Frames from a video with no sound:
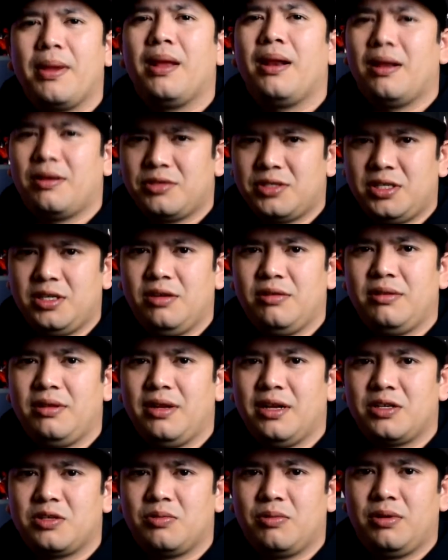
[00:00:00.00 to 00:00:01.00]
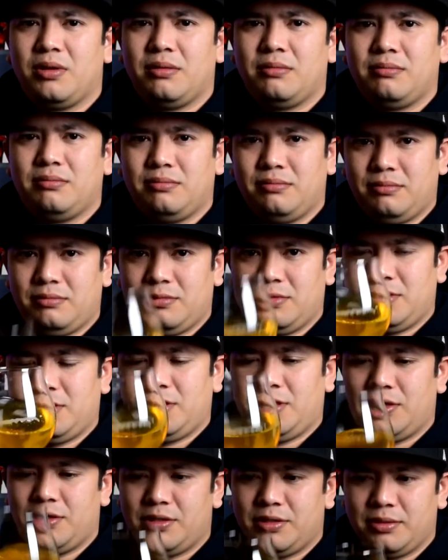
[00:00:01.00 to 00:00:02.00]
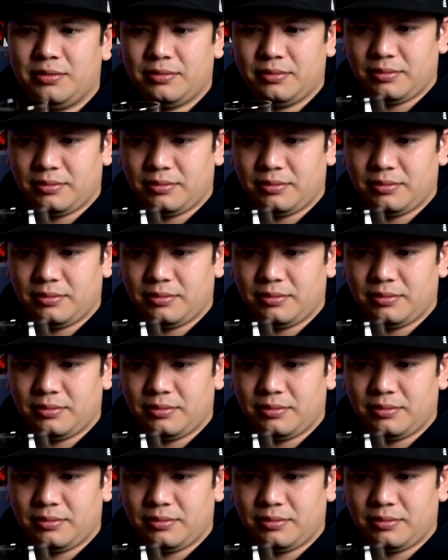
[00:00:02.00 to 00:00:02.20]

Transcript: and I'll see you in the next one. Cheers.